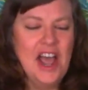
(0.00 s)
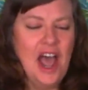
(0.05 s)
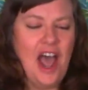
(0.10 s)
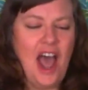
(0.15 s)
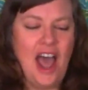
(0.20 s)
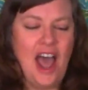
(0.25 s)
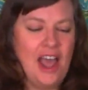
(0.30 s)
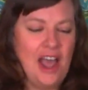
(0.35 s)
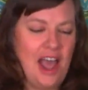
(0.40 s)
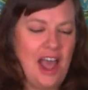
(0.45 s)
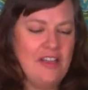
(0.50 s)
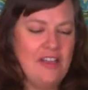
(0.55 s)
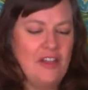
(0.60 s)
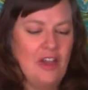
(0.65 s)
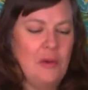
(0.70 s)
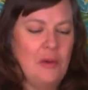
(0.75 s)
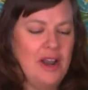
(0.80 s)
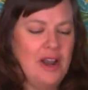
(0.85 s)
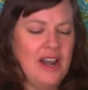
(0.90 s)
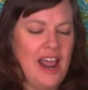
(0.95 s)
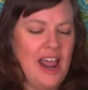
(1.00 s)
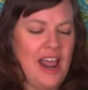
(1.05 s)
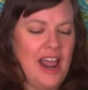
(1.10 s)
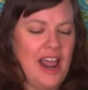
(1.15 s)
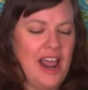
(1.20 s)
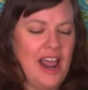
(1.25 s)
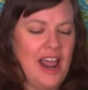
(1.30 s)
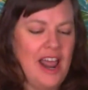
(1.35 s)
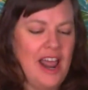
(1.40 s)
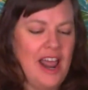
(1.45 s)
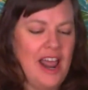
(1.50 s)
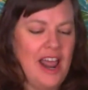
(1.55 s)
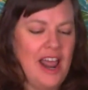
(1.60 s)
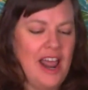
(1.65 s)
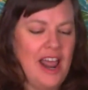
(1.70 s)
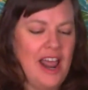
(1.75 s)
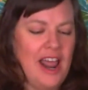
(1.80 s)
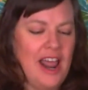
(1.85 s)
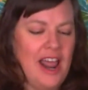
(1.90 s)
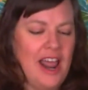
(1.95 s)
And no one yet has
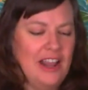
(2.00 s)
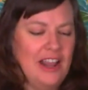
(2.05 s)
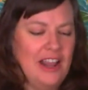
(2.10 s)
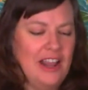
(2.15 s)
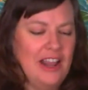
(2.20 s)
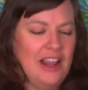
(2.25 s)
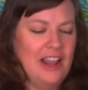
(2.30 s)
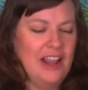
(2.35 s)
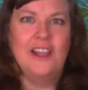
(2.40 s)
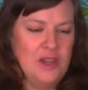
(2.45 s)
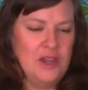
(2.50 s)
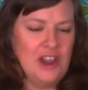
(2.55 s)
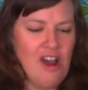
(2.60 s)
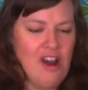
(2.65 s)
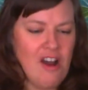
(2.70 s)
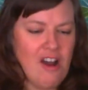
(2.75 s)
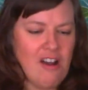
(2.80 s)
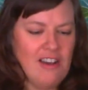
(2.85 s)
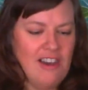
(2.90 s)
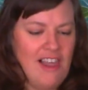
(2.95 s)
told us that we are